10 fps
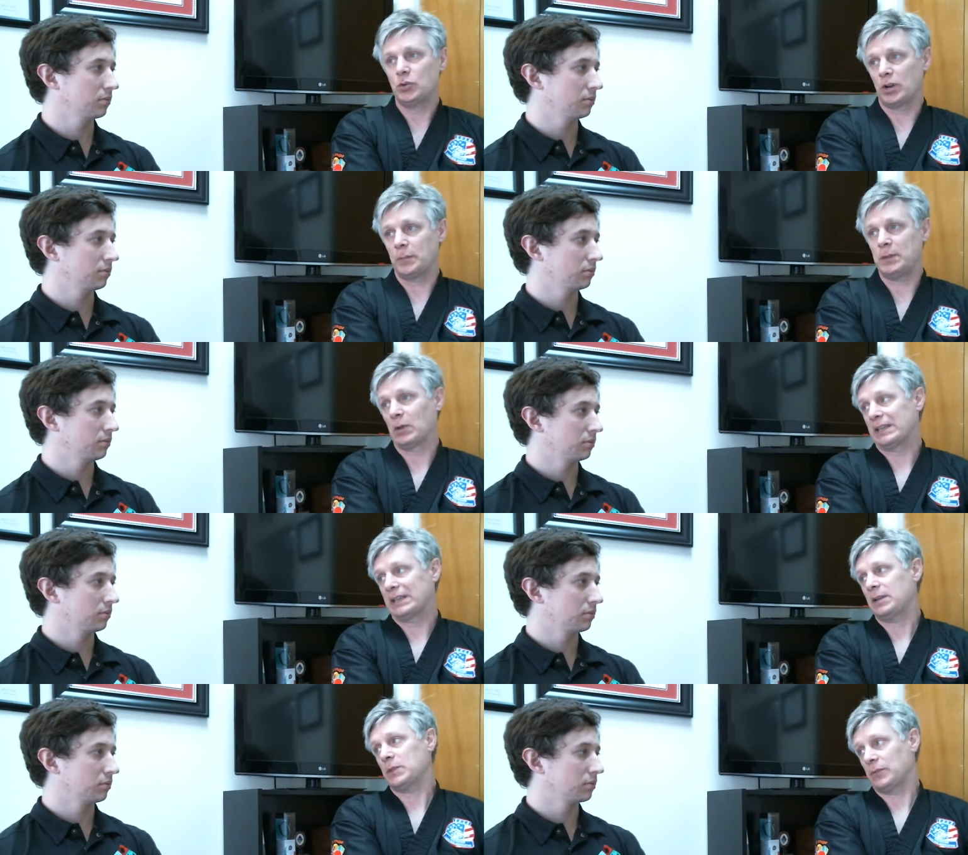Speaker 1: you want to be able to
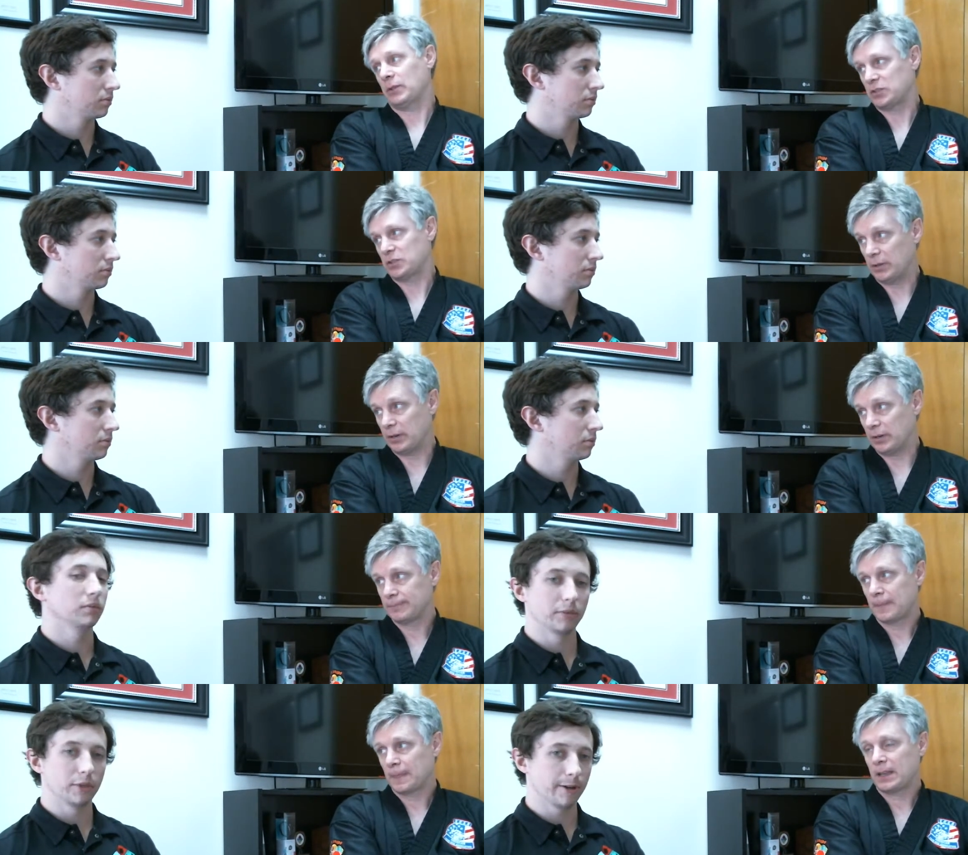keep that flexibility.
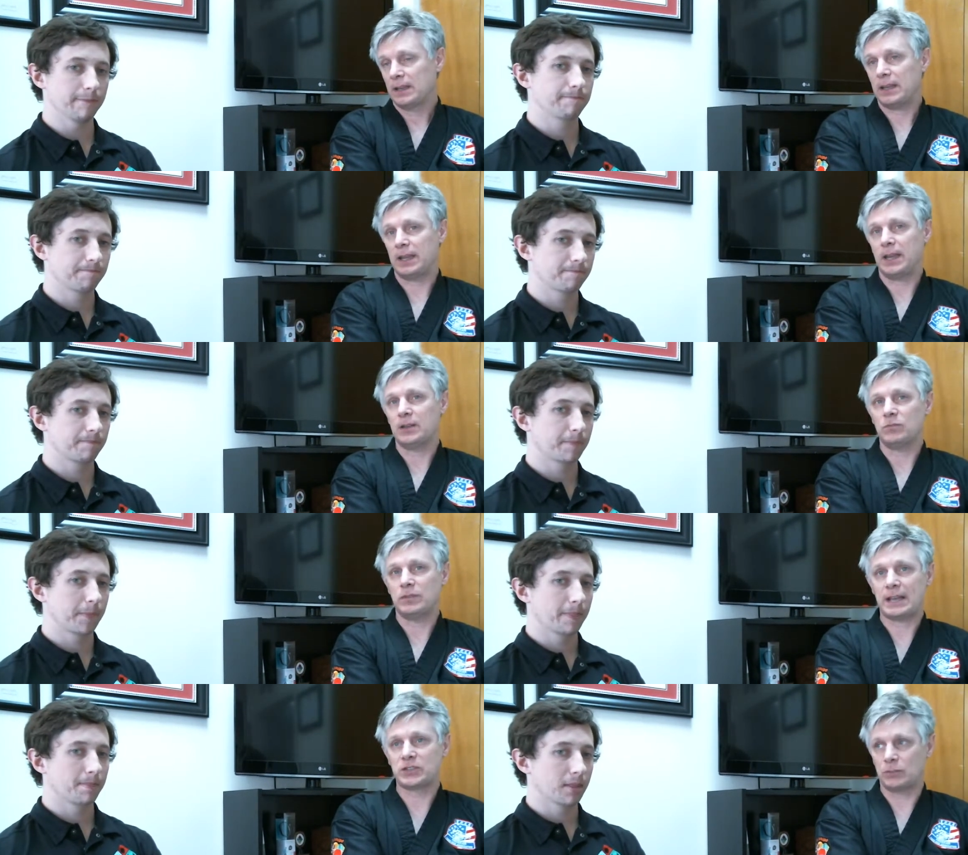Yeah. And
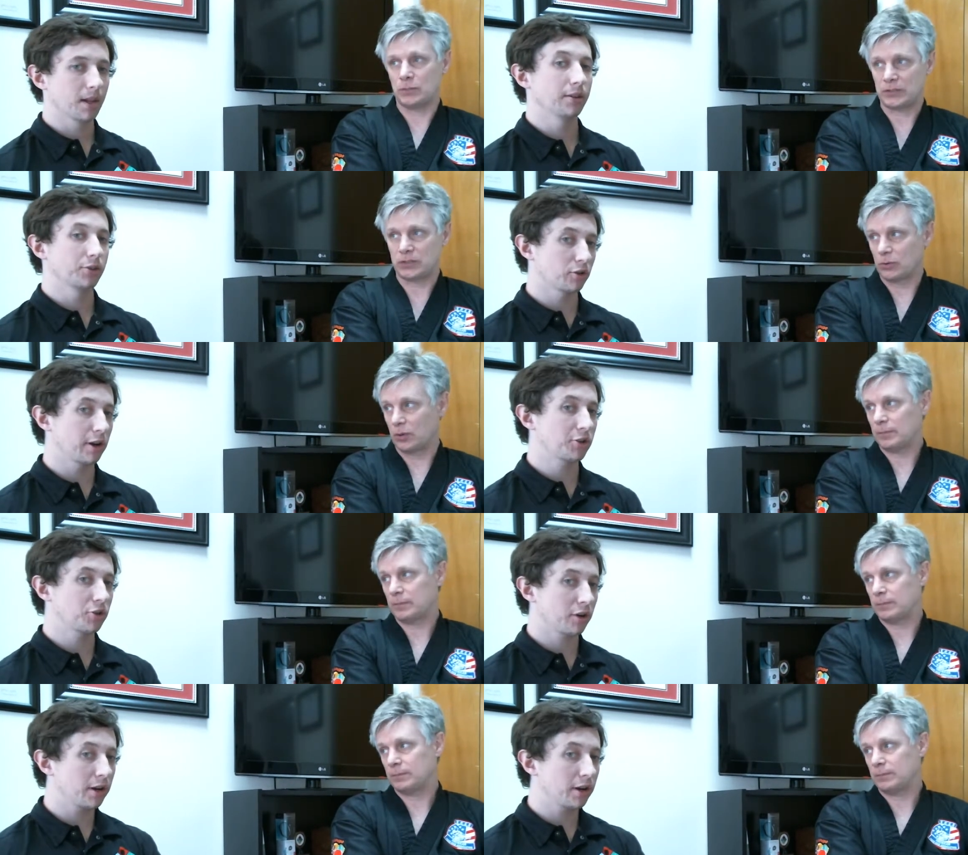that's a that's and strength
Speaker 2: a
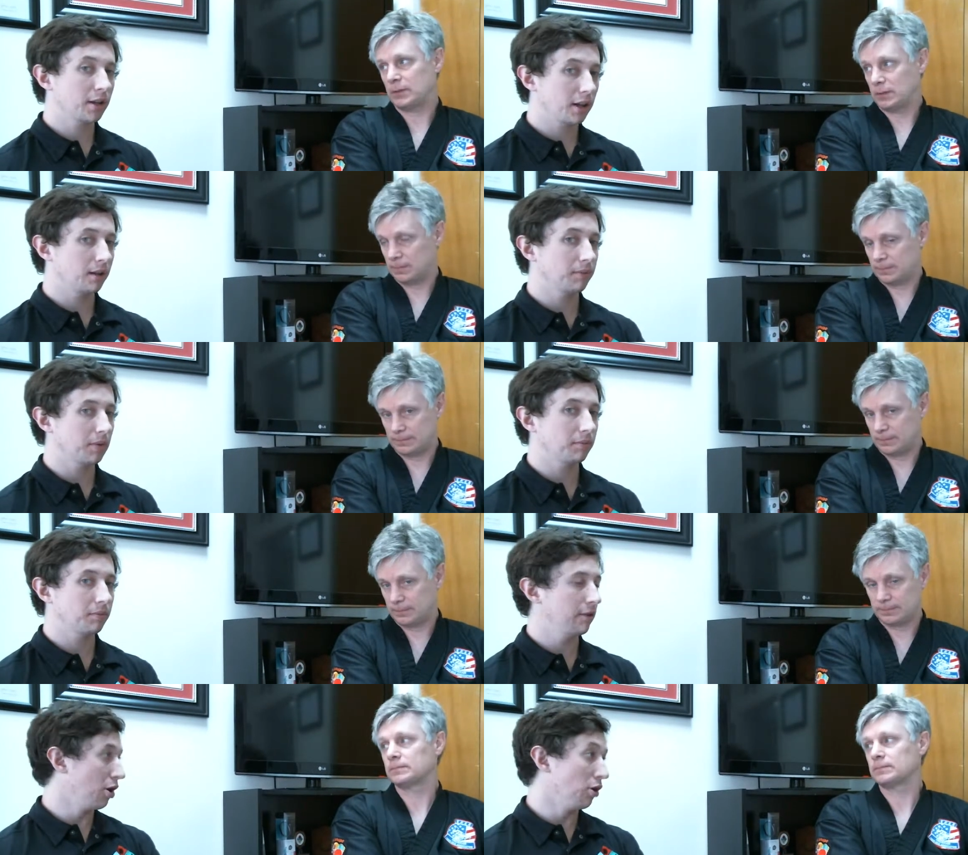training can,
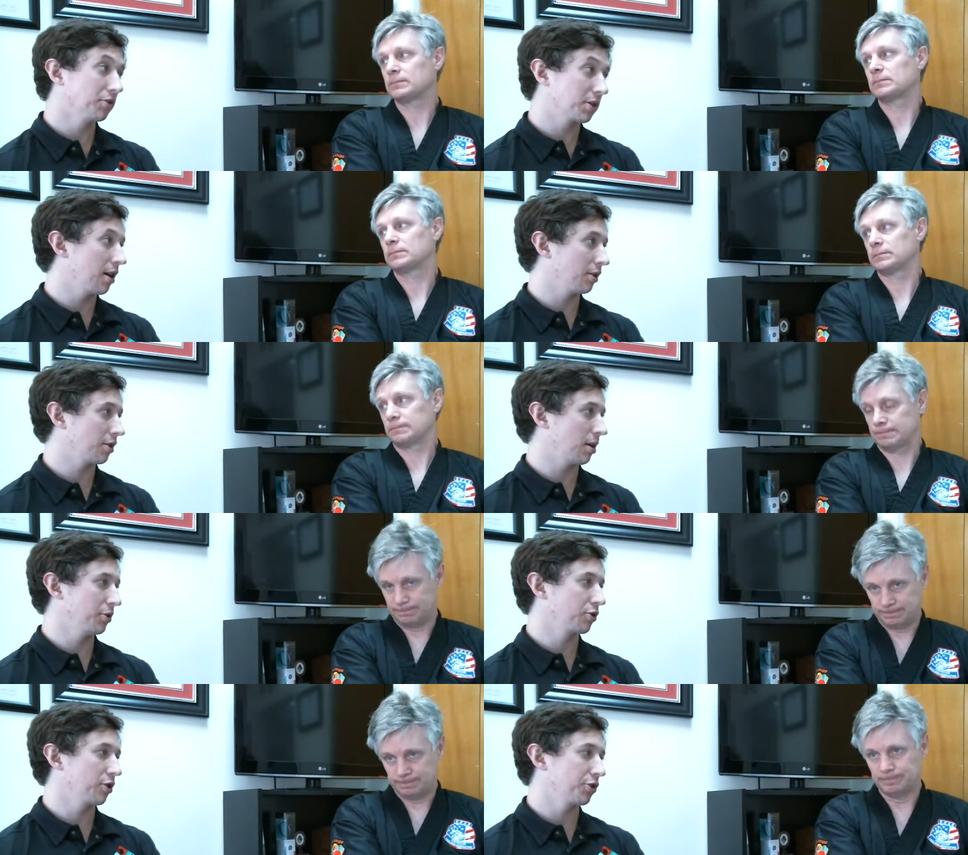if you don't stay on top of
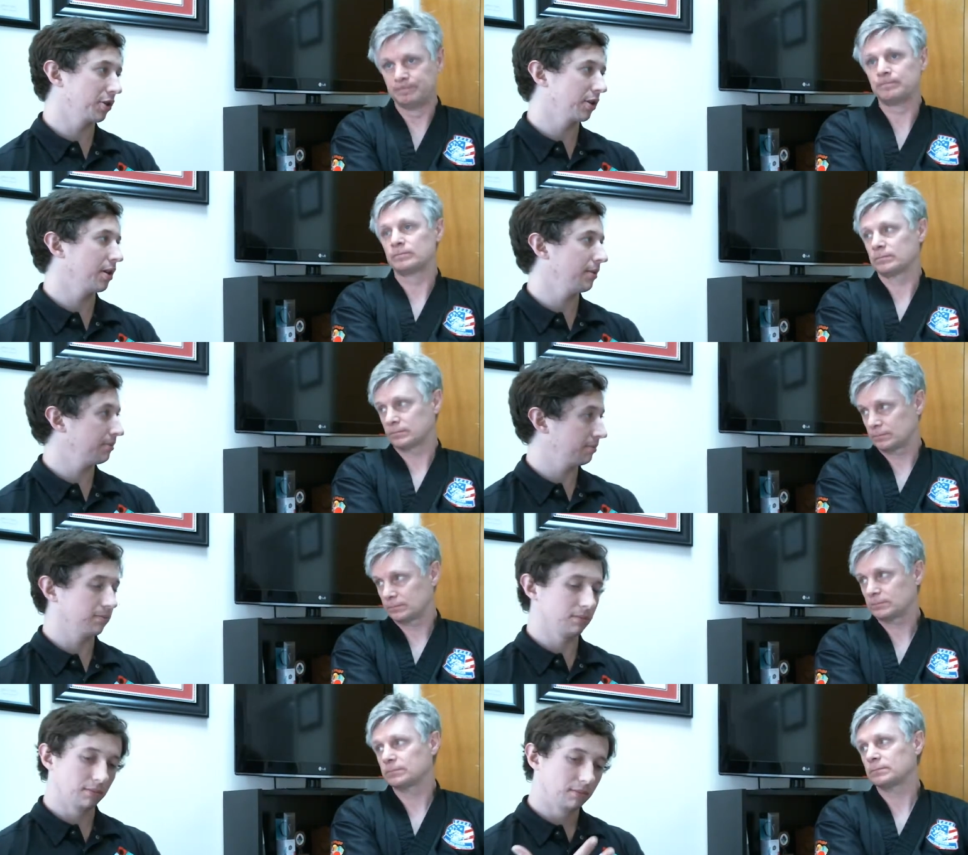your stretching, mm-hmm.
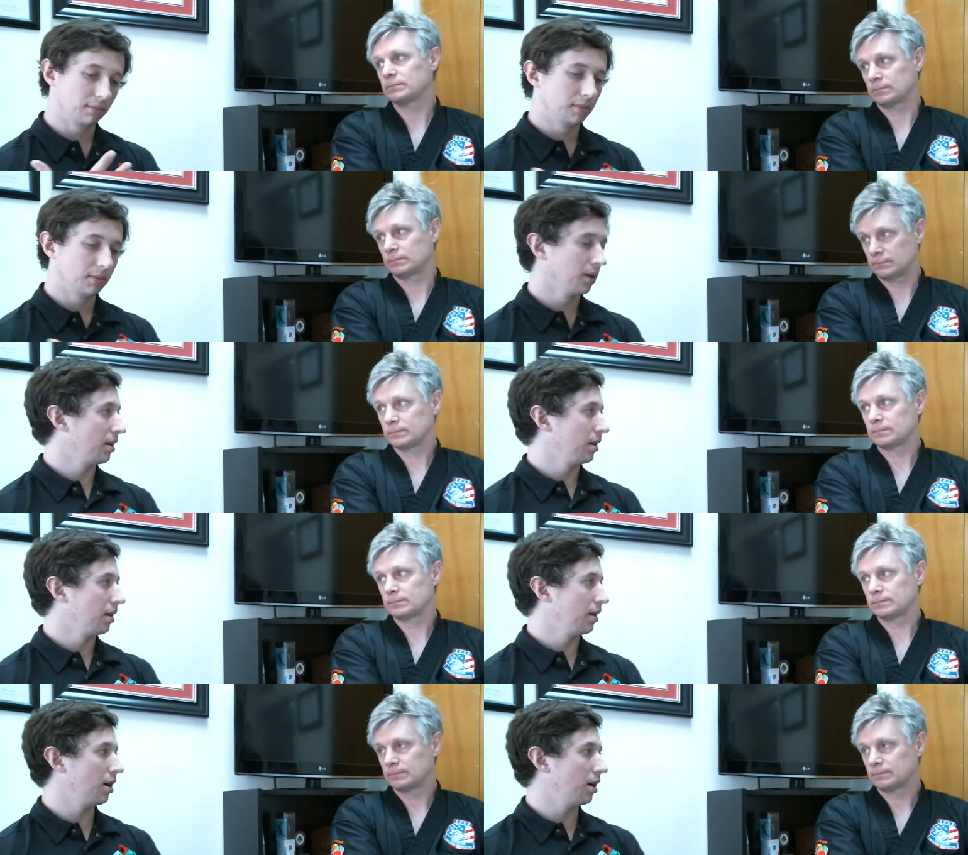
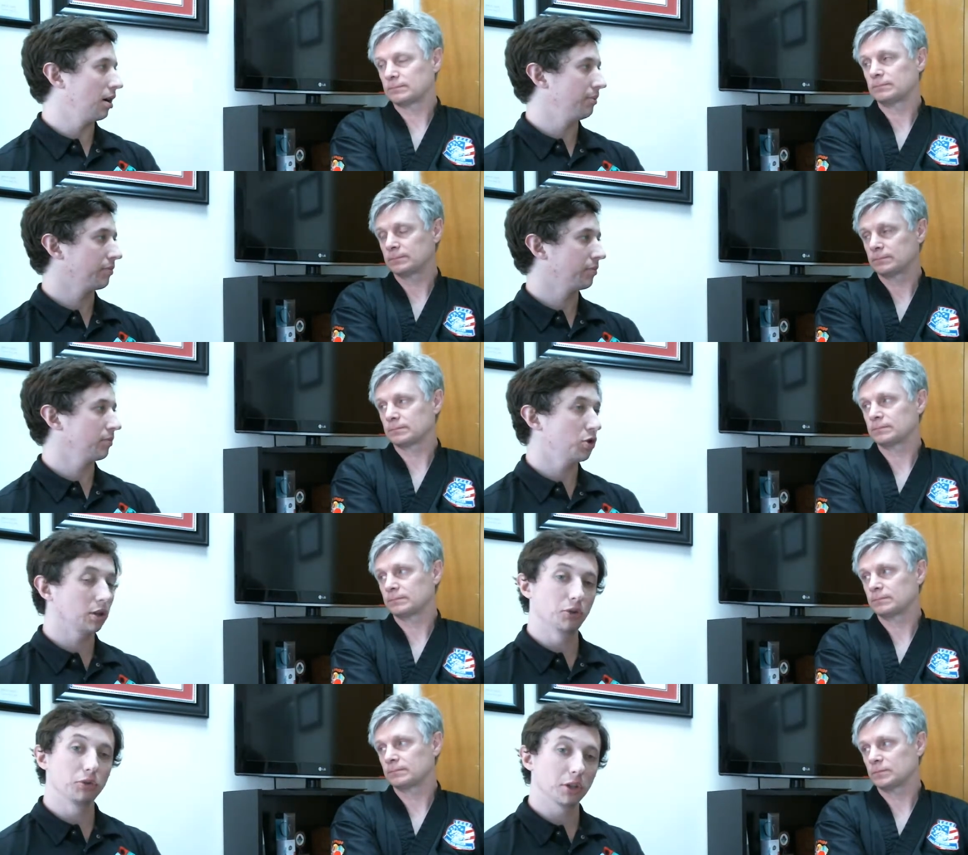can uh, you
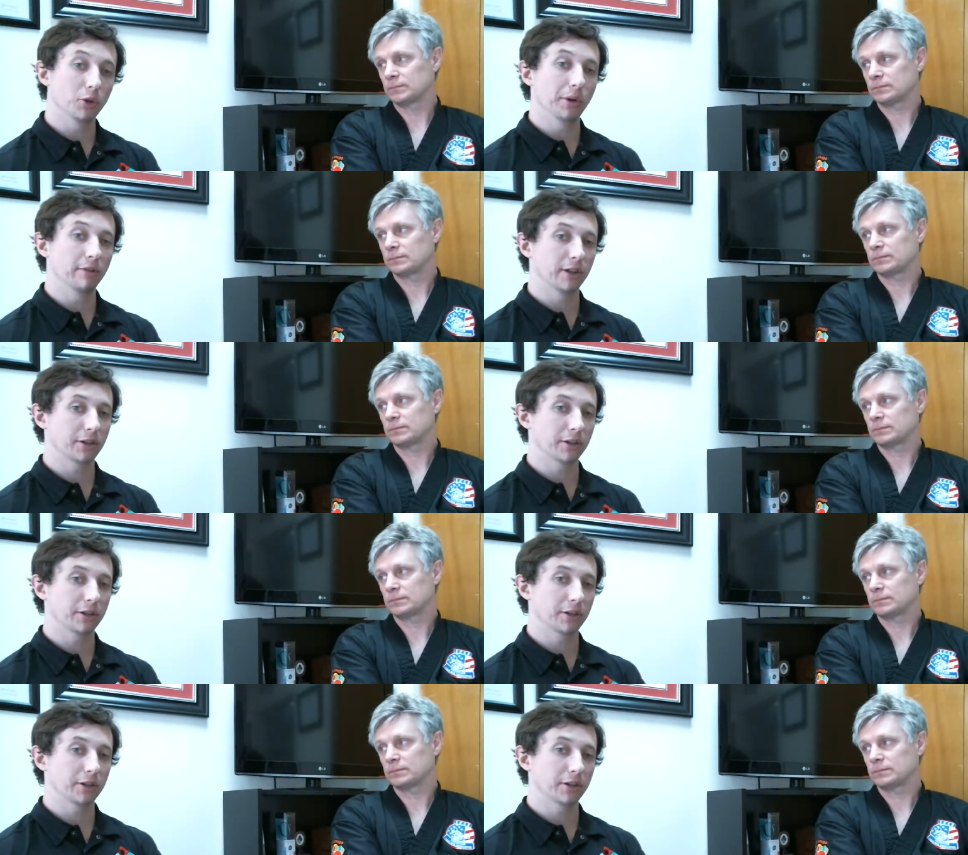can lose a little bit of